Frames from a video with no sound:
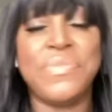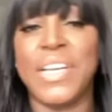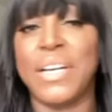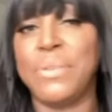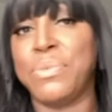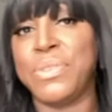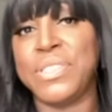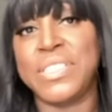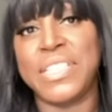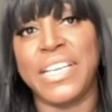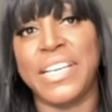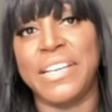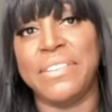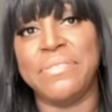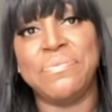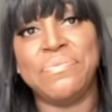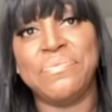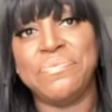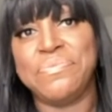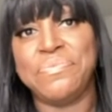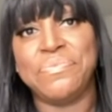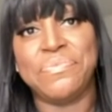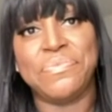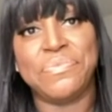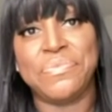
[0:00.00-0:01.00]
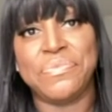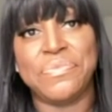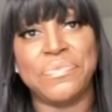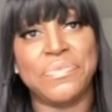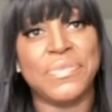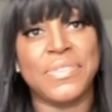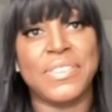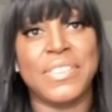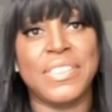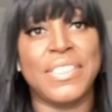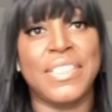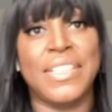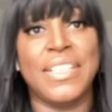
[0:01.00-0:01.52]
It was just my imagination.
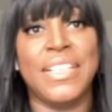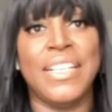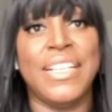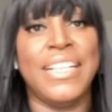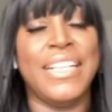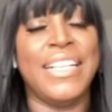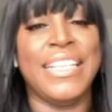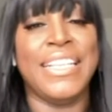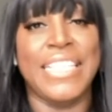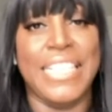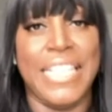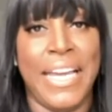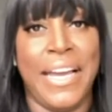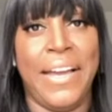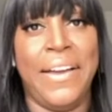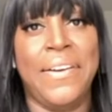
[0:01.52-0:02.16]
And it was,